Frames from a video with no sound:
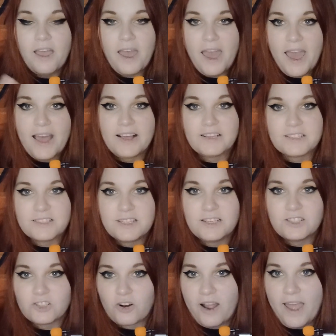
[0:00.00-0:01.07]
as
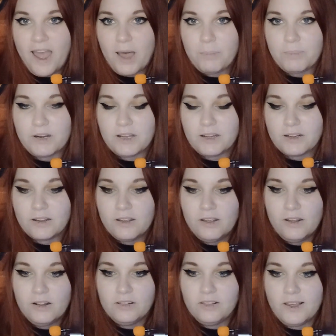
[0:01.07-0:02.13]
things are happening.
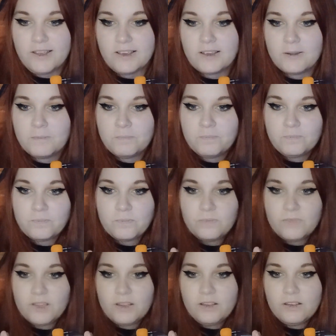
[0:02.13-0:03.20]
Like,
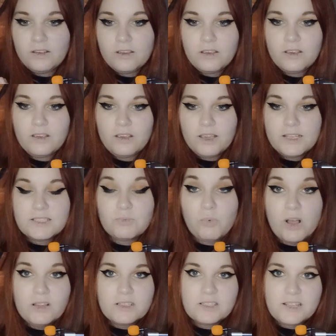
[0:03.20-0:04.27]
it's
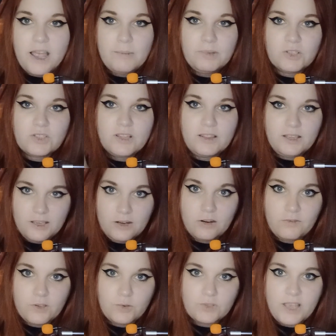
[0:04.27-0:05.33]
well established that the
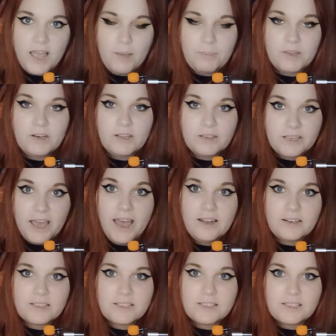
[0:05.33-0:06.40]
interviews happen in
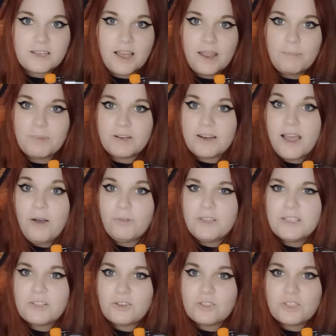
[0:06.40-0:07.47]
Katniss's time, but now
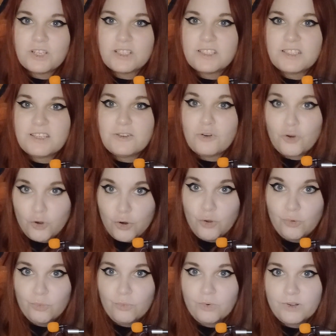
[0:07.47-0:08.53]
these are just
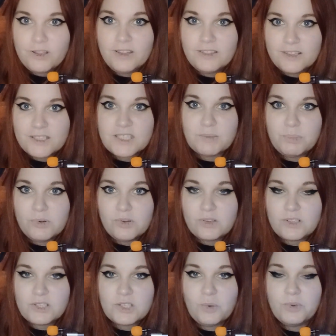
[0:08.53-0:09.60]
new in this book.
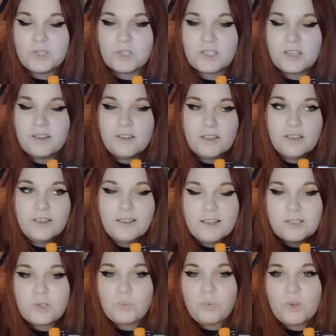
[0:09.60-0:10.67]
So it's
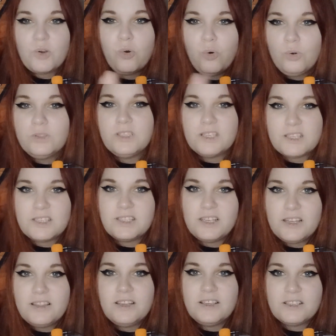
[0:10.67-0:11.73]
cool to
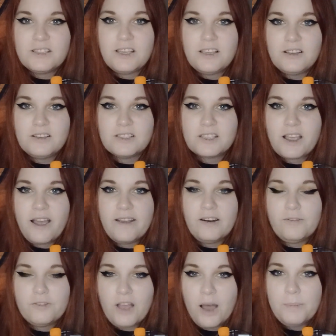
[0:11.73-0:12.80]
see these things kind
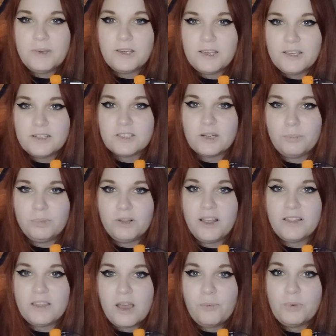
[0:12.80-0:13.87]
of coming into play
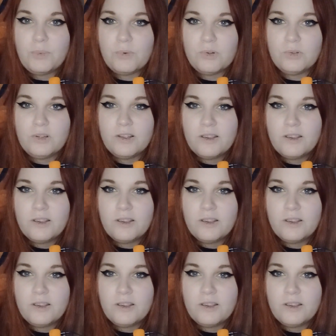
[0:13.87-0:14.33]
that we will,